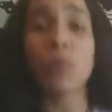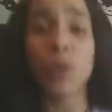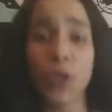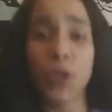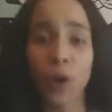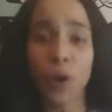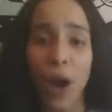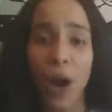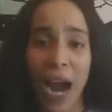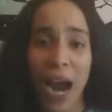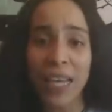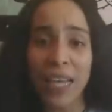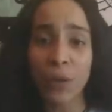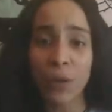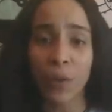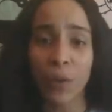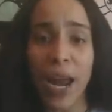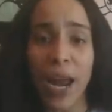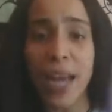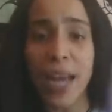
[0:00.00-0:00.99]
you're highly
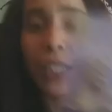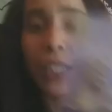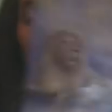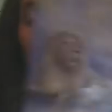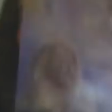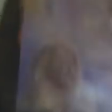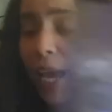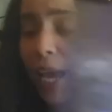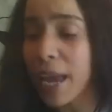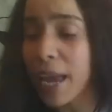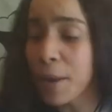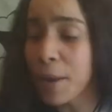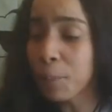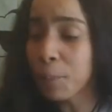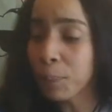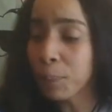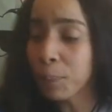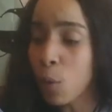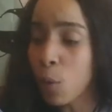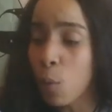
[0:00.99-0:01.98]
ranked, okay?
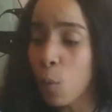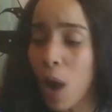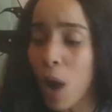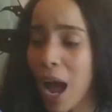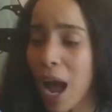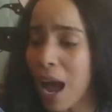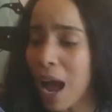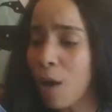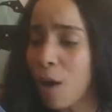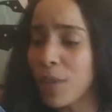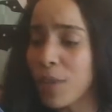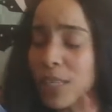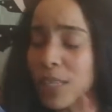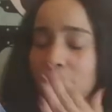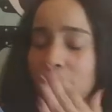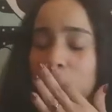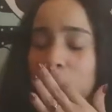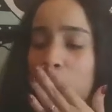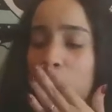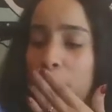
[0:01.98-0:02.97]
Wow, this
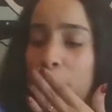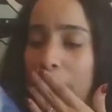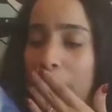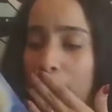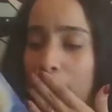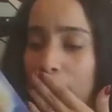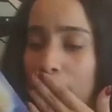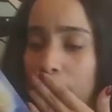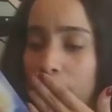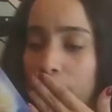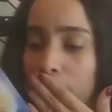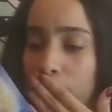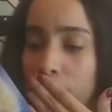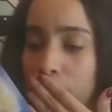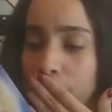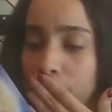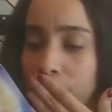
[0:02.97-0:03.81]
is so powerful.